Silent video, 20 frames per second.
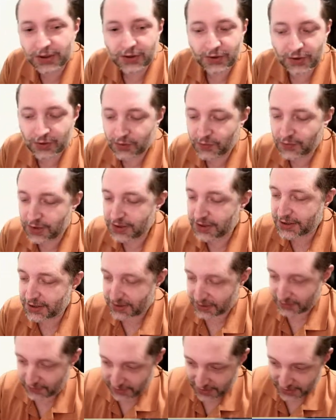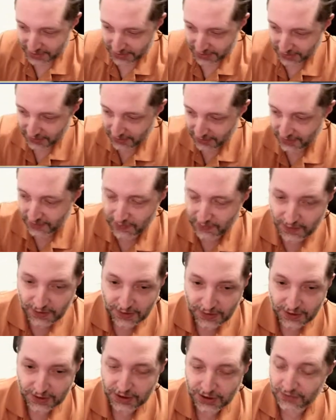Shiver, because
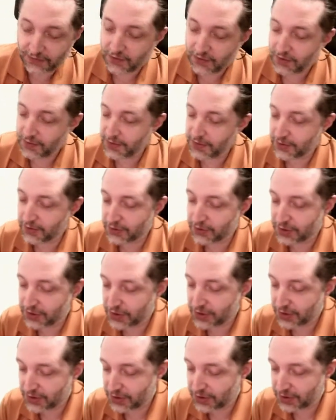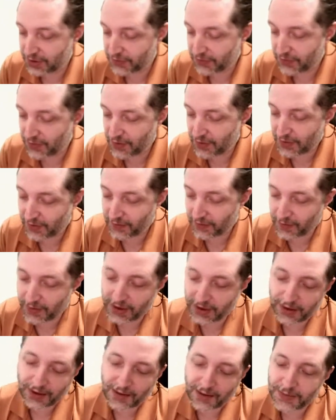Shiver, well, I mean, you can load 1 more time,
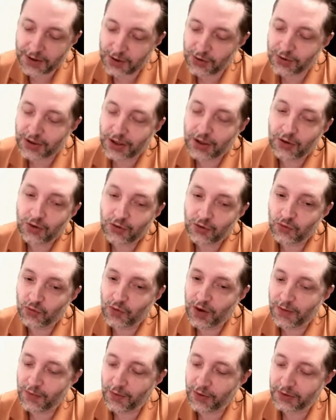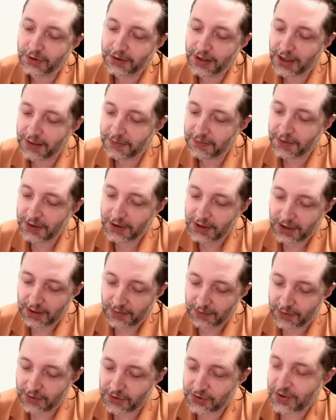but the instant part, it's
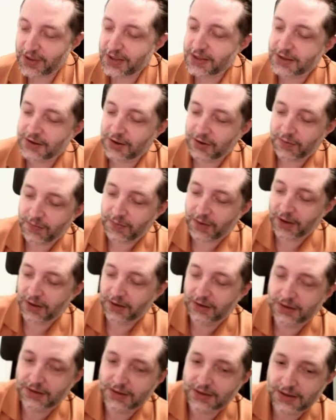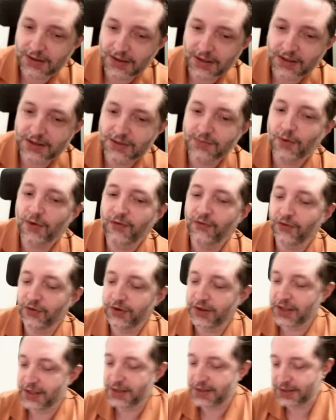more for Death Dealer. Though
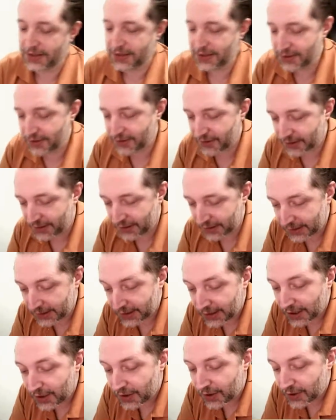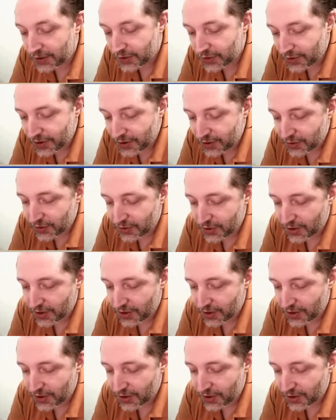it's a blue that block for 3.